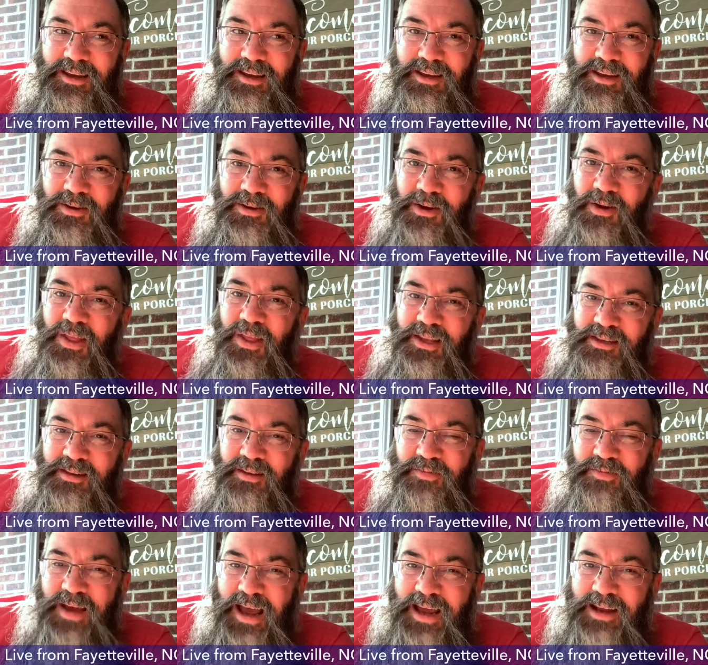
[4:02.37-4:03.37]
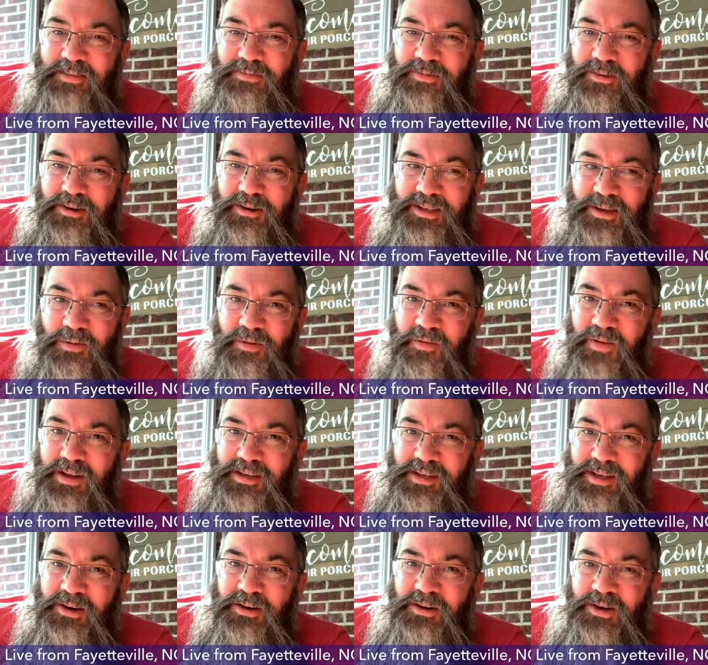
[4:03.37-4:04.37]
You know that's the fact for some of
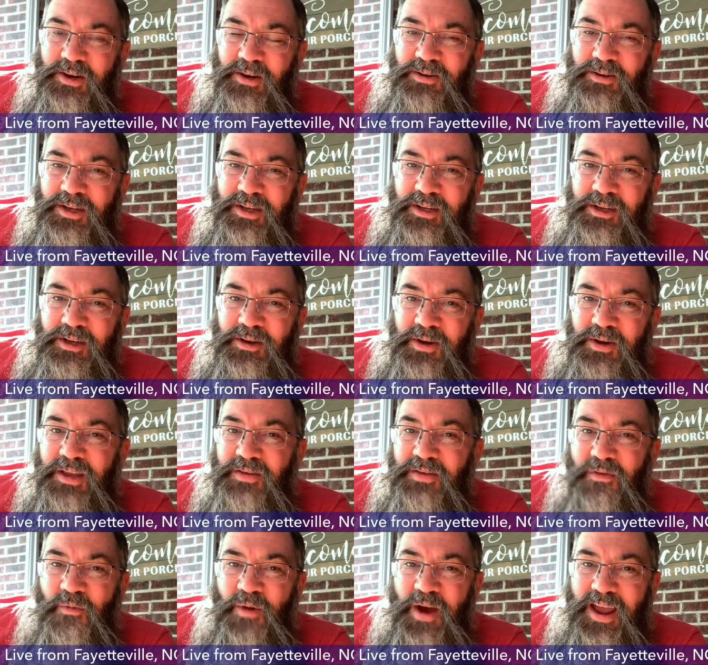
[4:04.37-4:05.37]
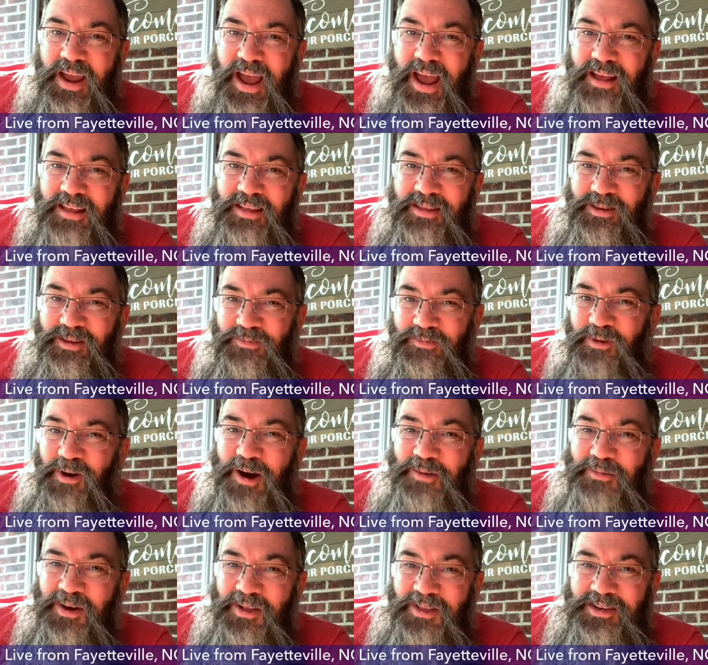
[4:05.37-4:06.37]
us here. You don't you don't give away the
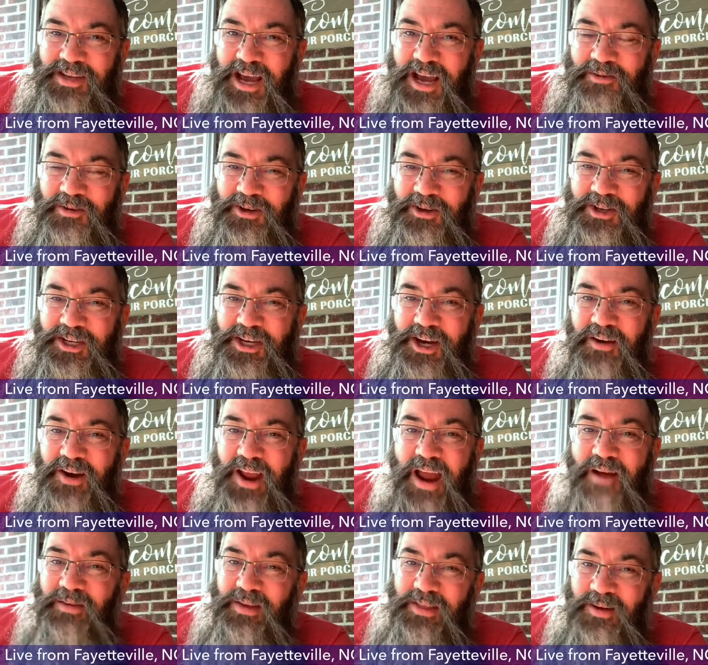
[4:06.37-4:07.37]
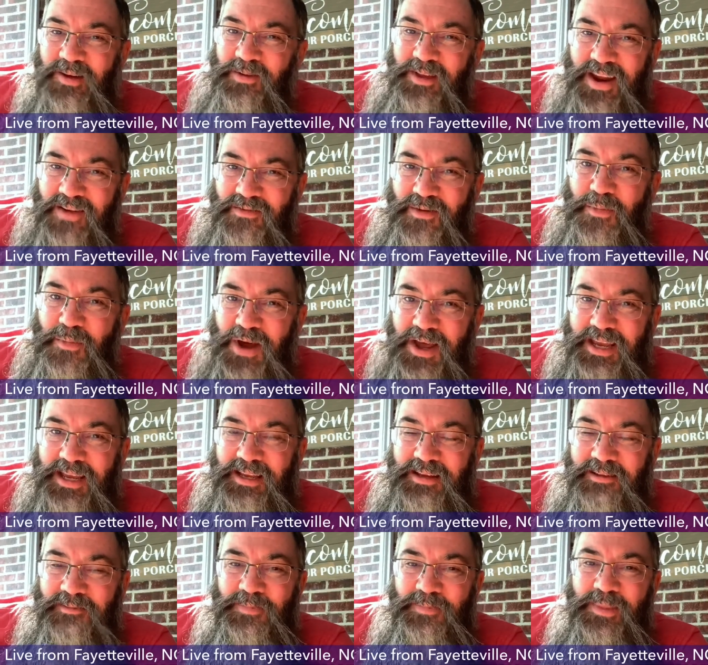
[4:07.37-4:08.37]
farm all the time. You don't share everything with everybody.
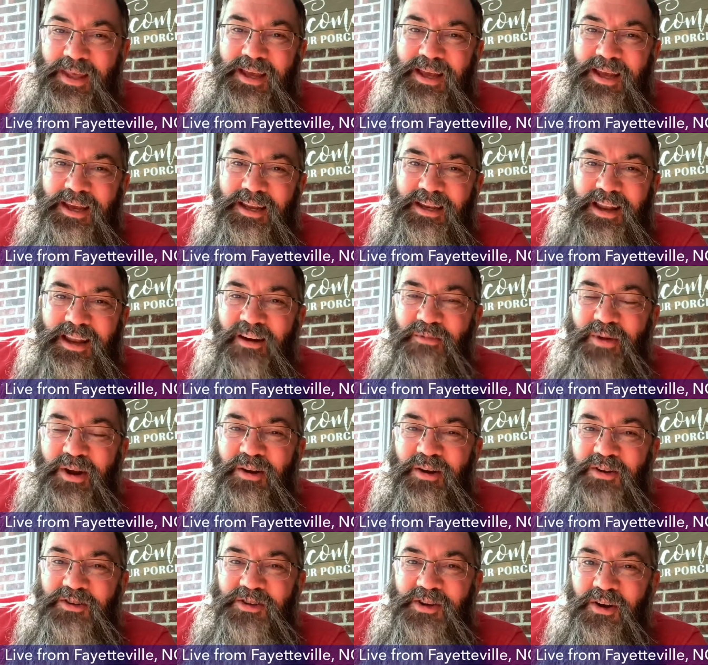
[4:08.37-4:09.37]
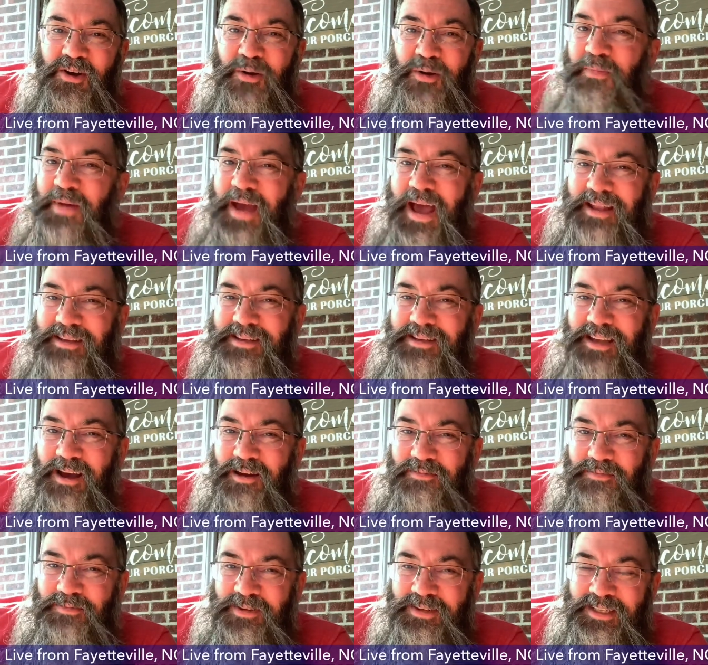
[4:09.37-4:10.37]
Not everybody knows all your bad
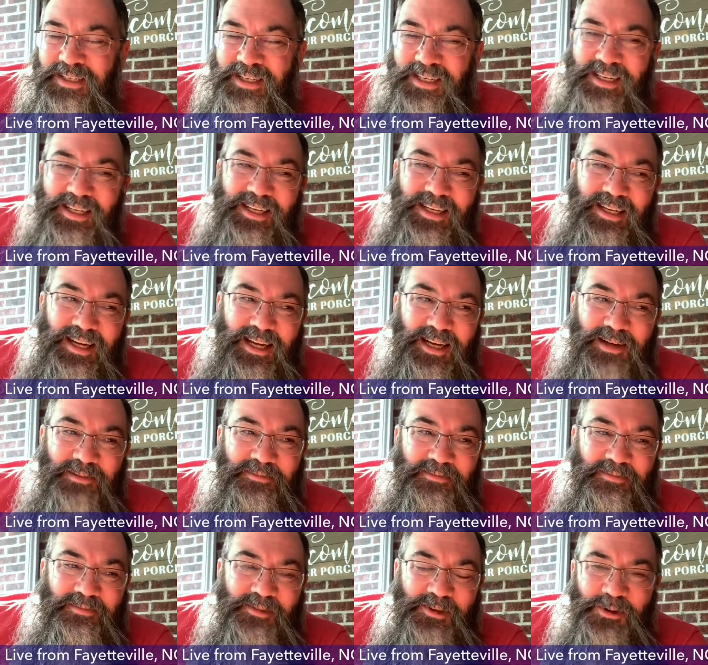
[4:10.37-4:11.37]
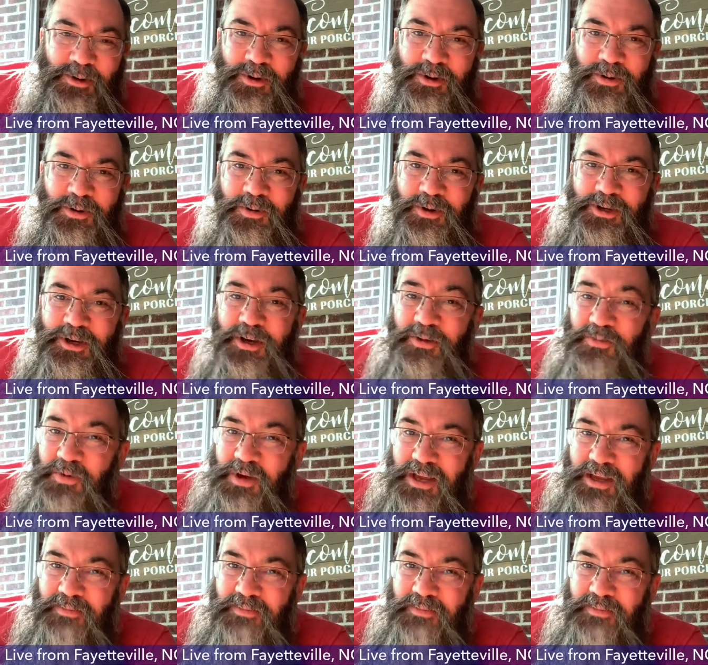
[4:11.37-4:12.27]
stuff, um, nor nor should we.